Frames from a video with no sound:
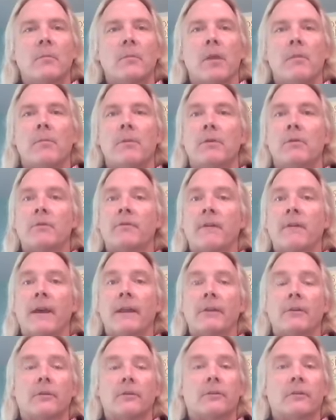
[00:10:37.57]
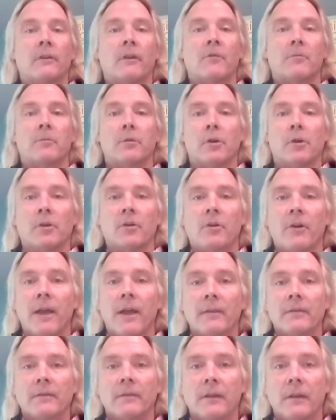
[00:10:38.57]
Maybe you find yourself
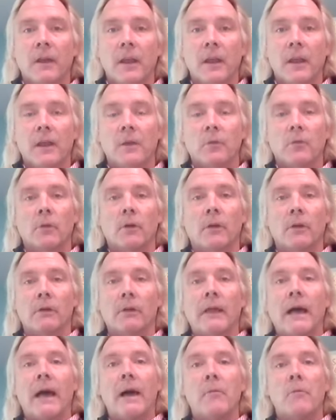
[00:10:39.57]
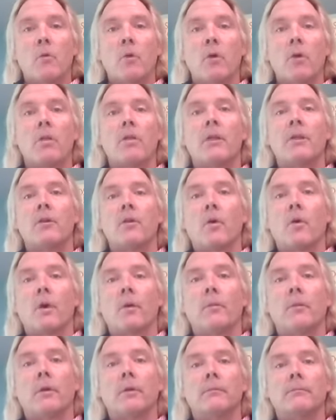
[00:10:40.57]
procrastinating more than
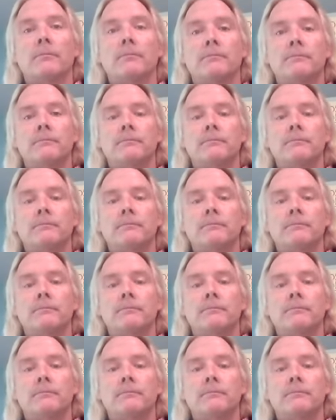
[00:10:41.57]
normal.